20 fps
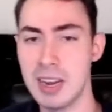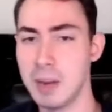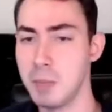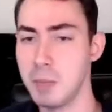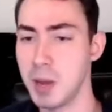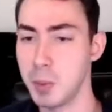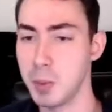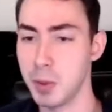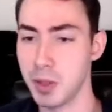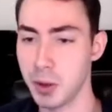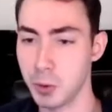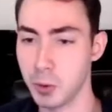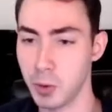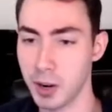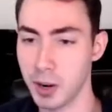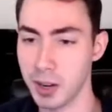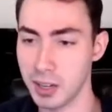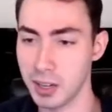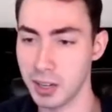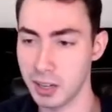Maybe they're
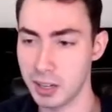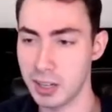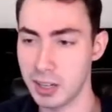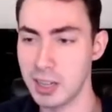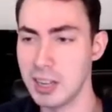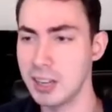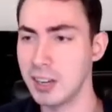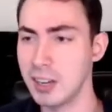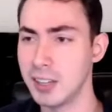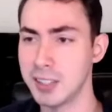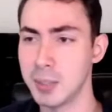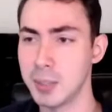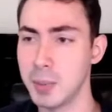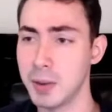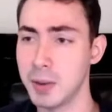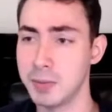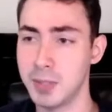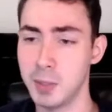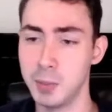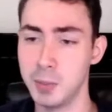running some
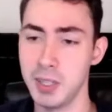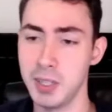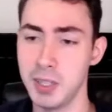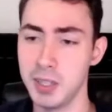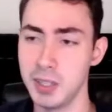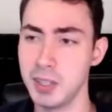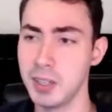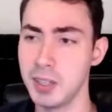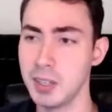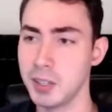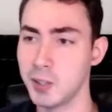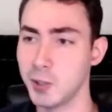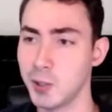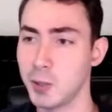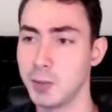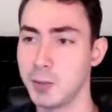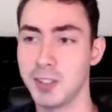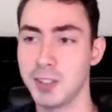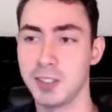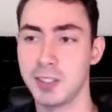FTP
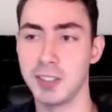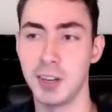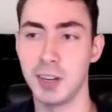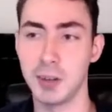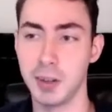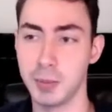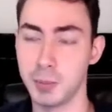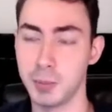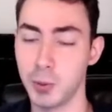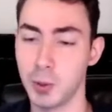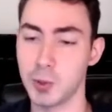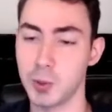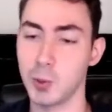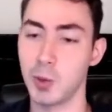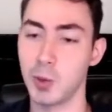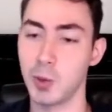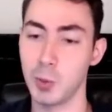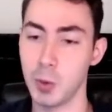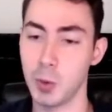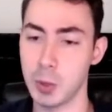service on port
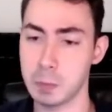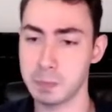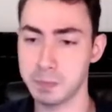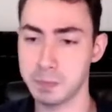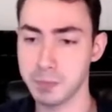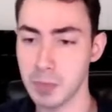21.